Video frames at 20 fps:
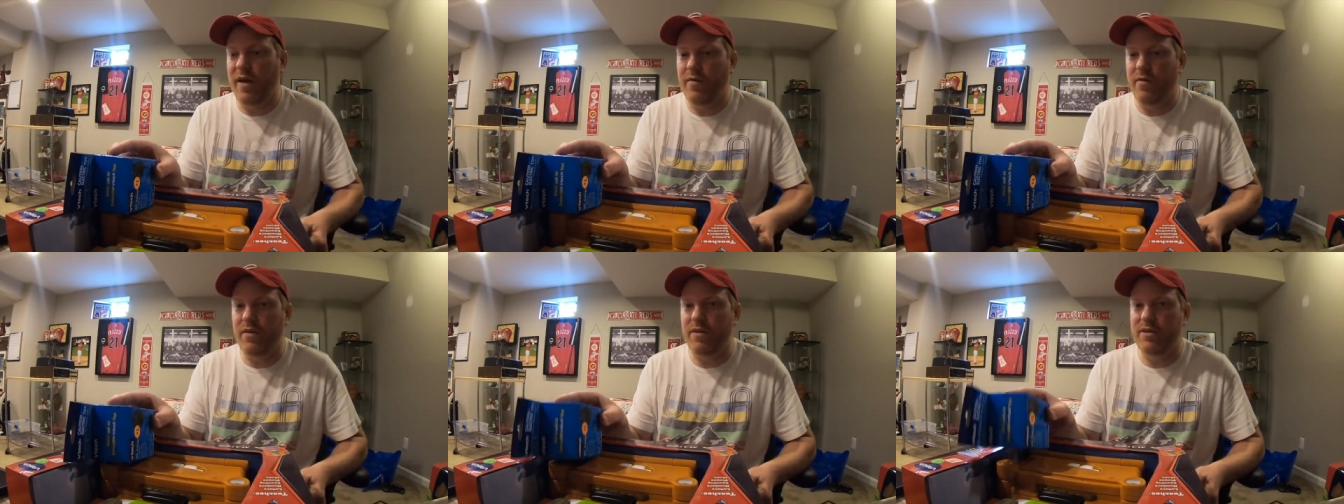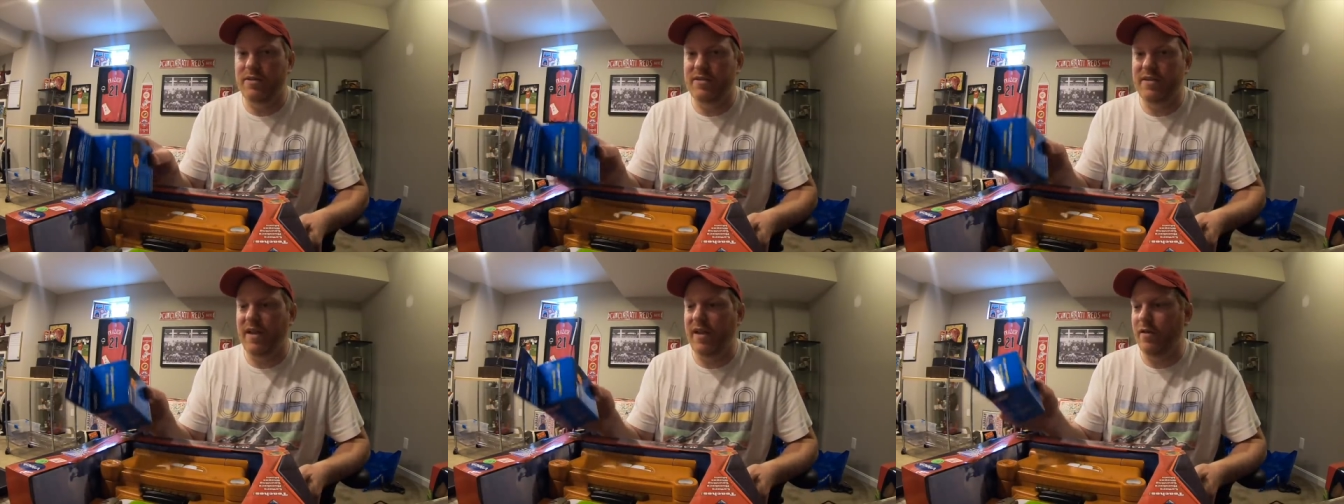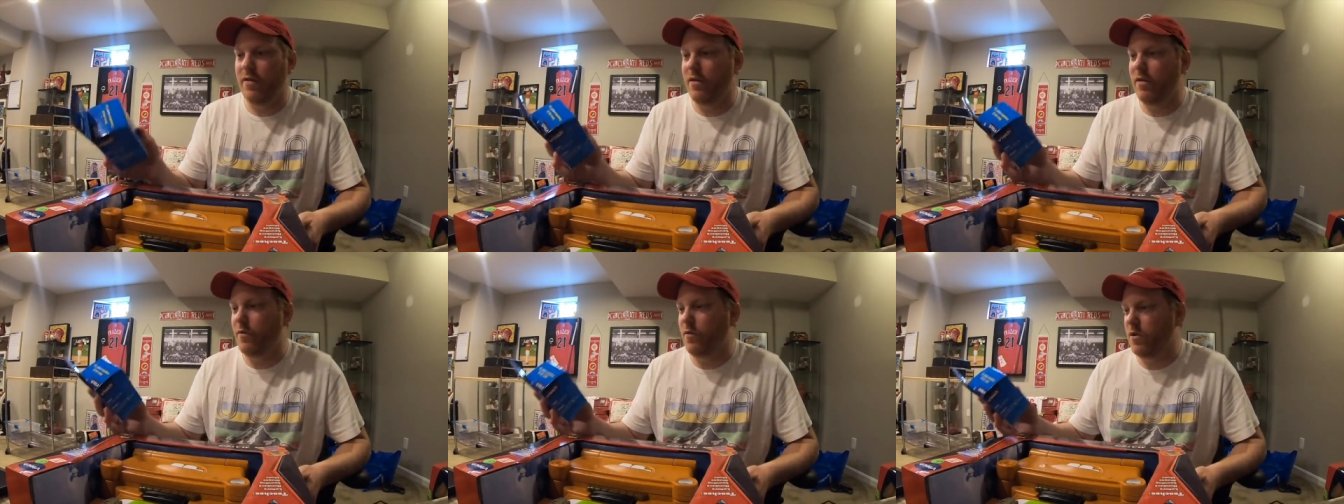having the
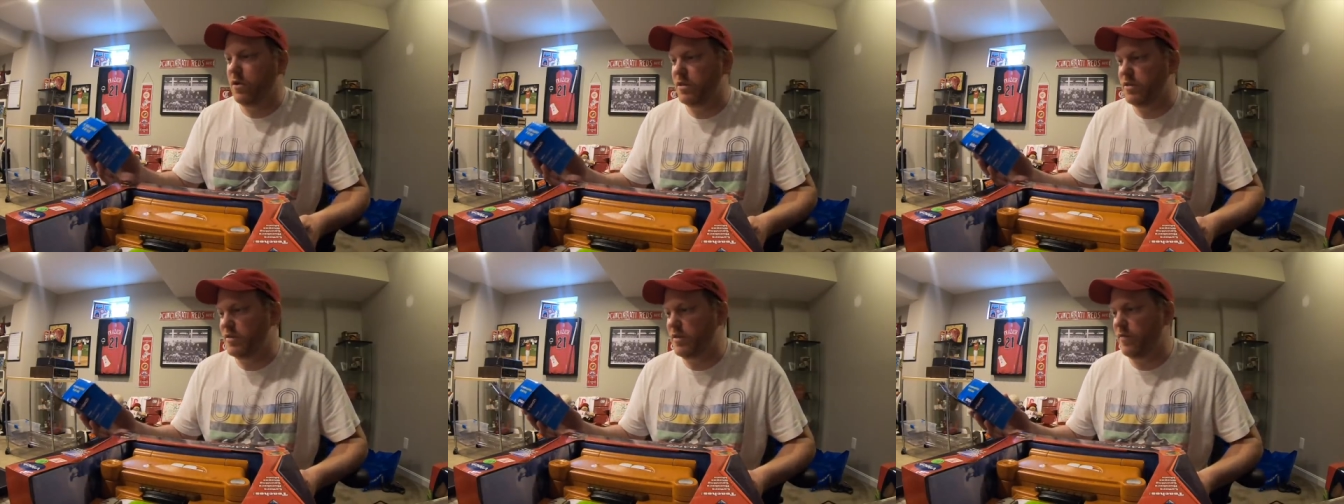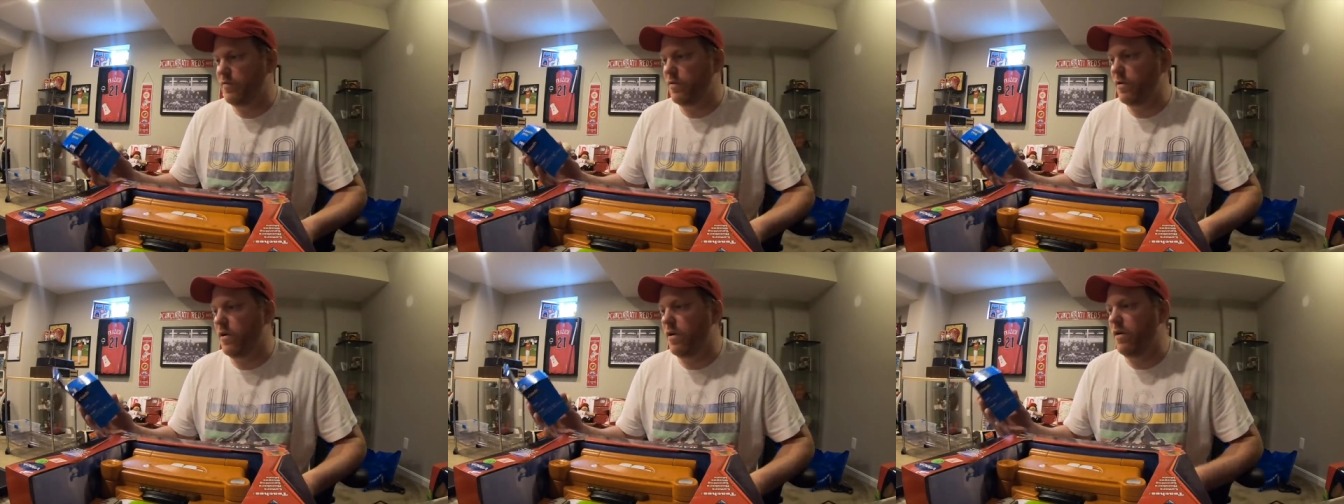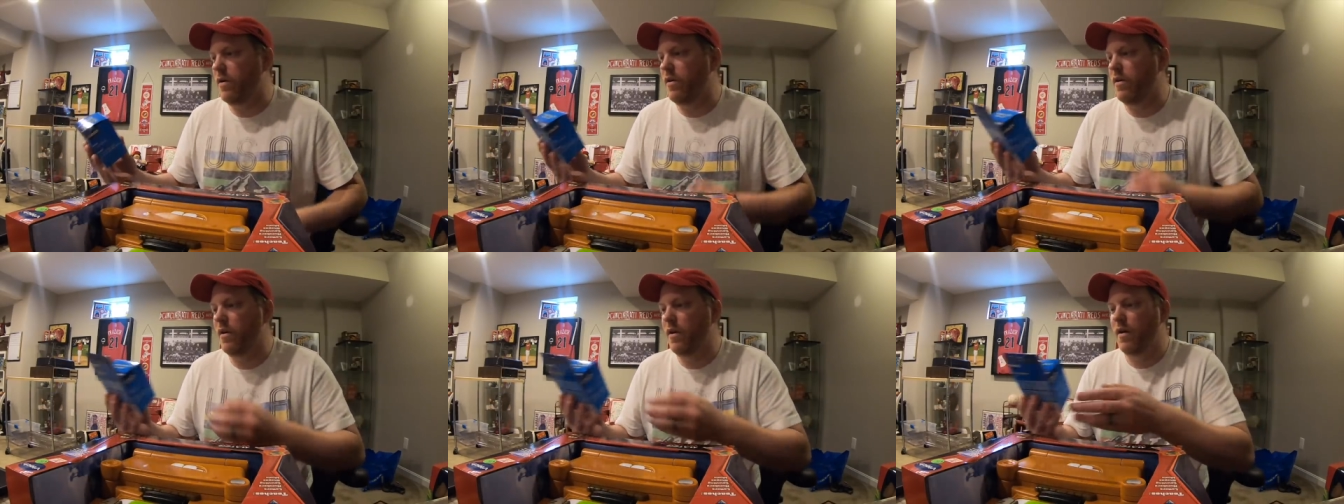sale and wanted stuff
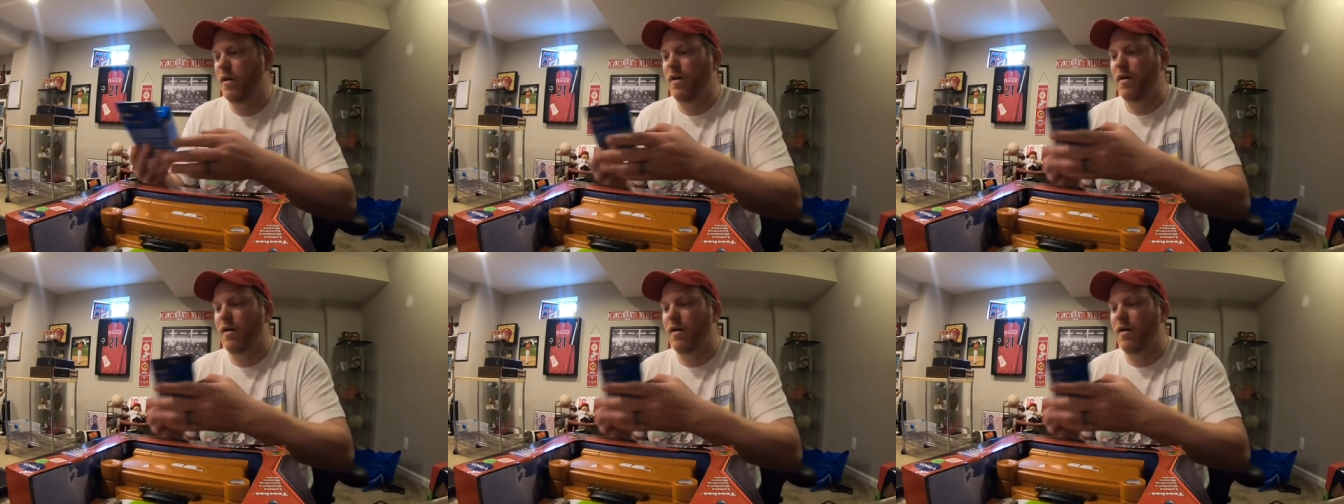gone.